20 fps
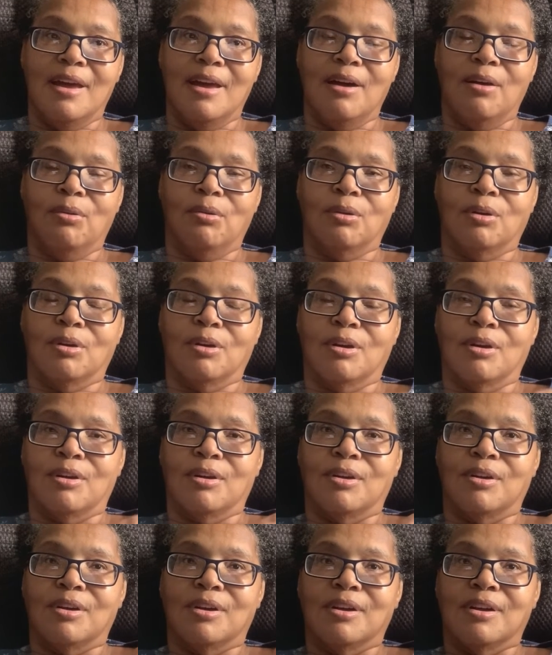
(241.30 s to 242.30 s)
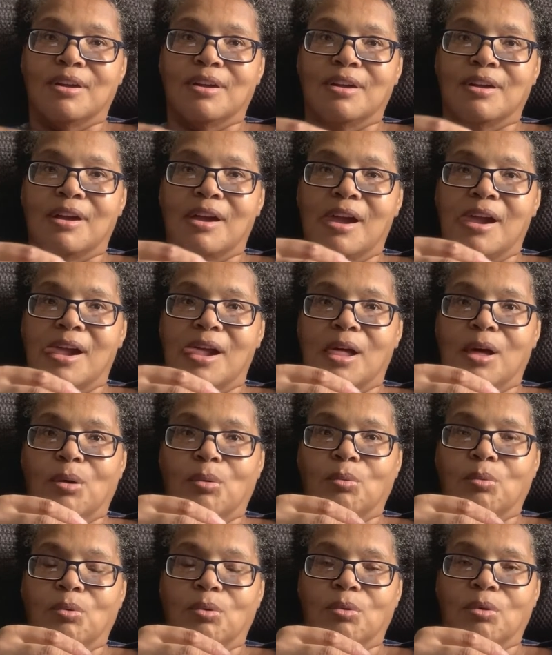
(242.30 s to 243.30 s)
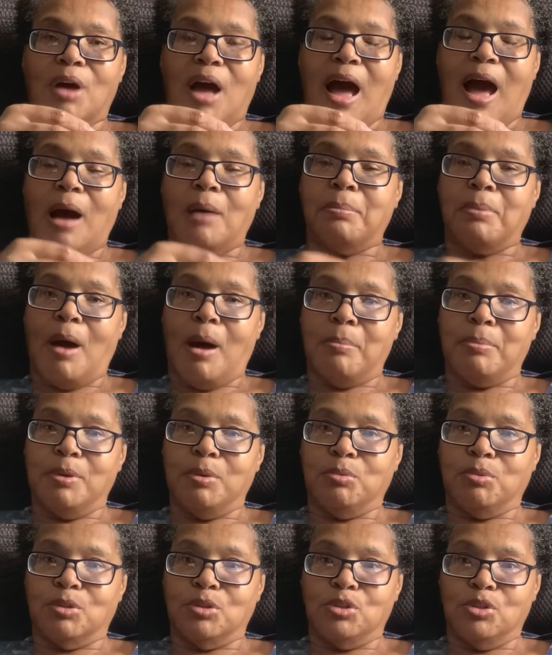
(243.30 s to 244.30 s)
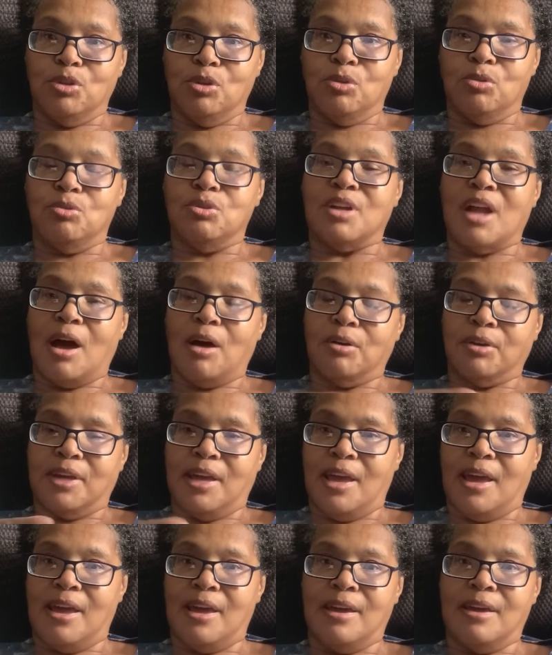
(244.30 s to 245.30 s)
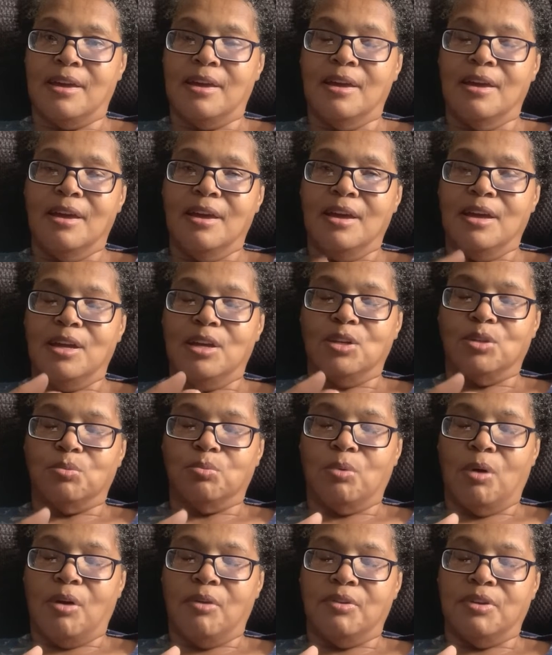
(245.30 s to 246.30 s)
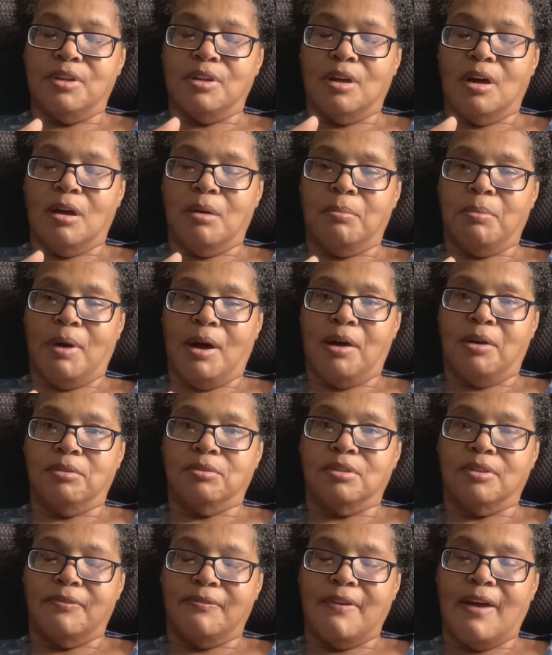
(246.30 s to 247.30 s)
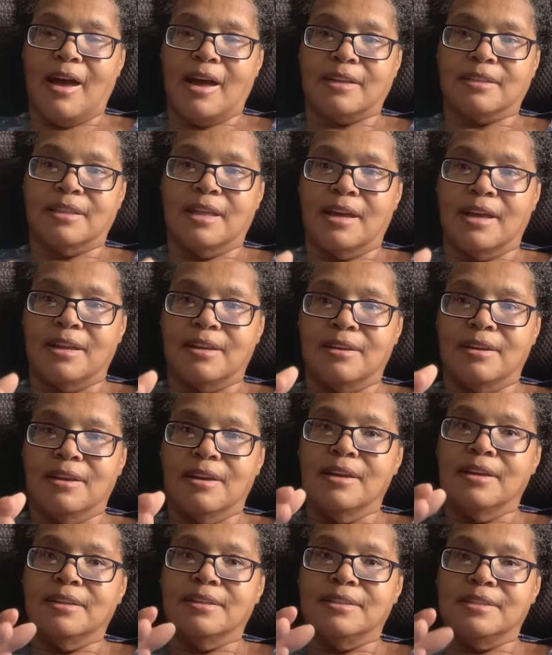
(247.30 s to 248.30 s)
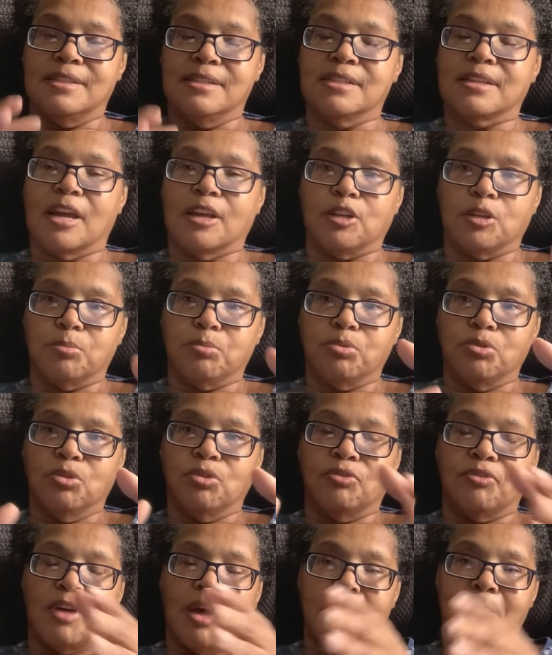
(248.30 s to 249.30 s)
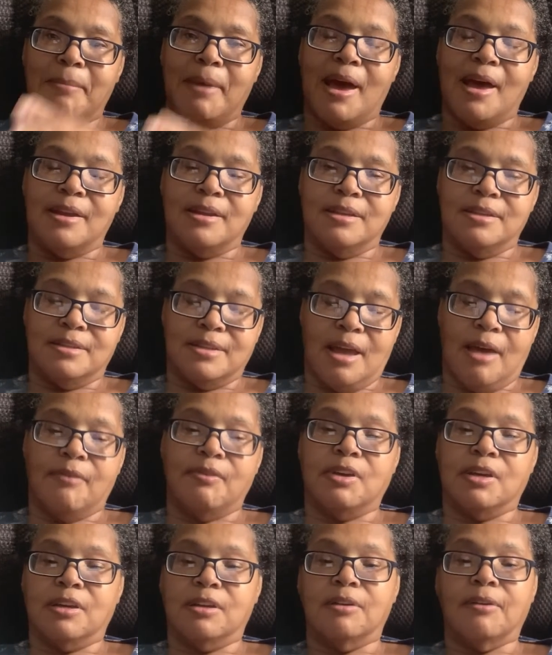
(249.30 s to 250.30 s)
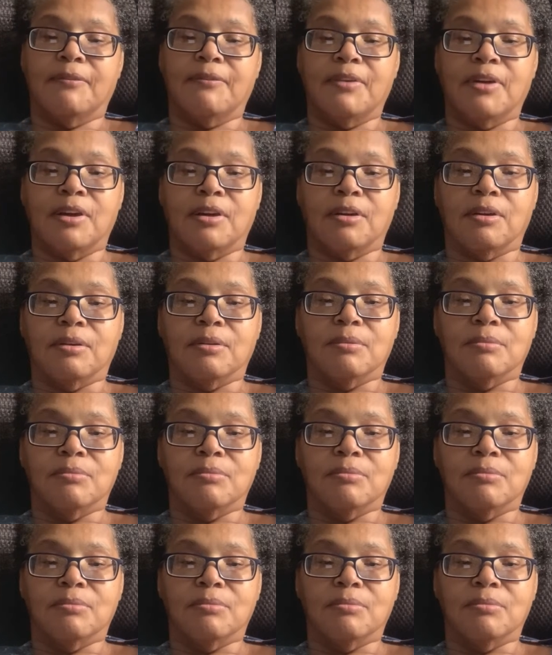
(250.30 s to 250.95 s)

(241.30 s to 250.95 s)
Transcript: or how Poppy will do, now Kay is worried about the fact that she's got to prove that Matt is having an affair.